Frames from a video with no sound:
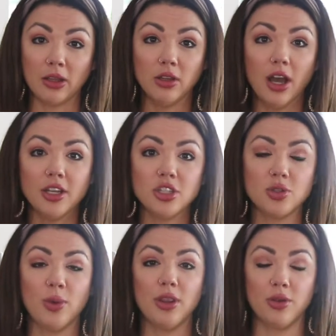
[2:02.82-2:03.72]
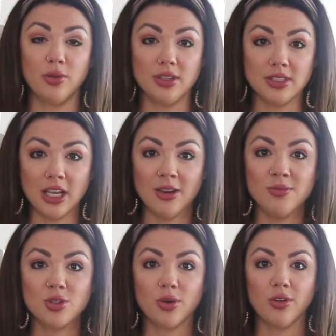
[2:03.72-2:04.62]
lunch, went through the
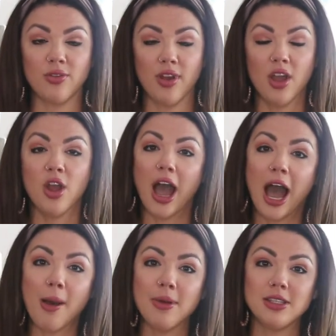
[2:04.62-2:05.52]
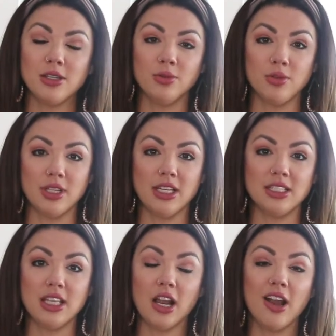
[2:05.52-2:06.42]
same sort of habits and
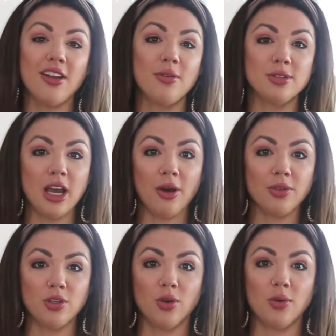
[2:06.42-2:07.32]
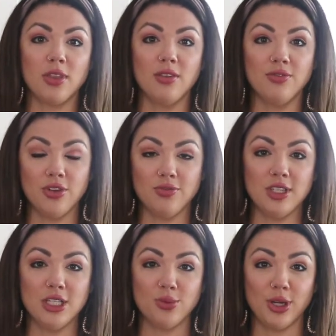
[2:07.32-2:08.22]
routines there, and I was out the door within
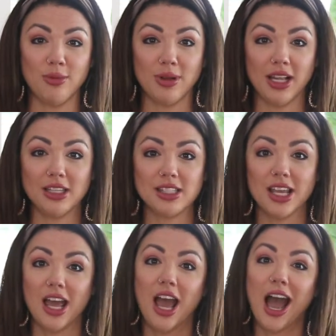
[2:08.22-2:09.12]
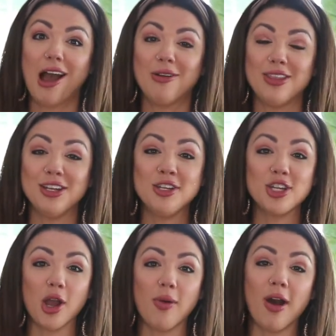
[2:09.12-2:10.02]
15-20 minutes. I would then
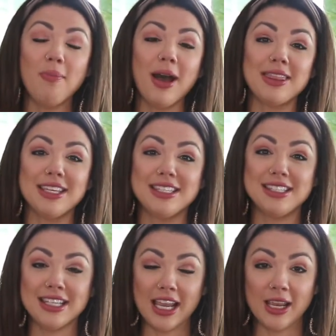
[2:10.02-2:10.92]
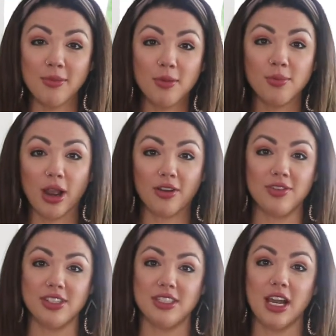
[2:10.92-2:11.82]
show up at the same
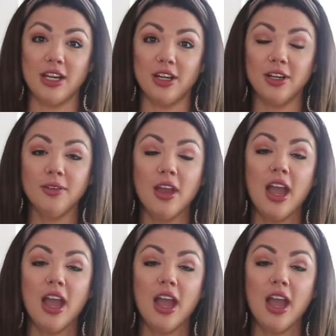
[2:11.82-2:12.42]
breakfast diner,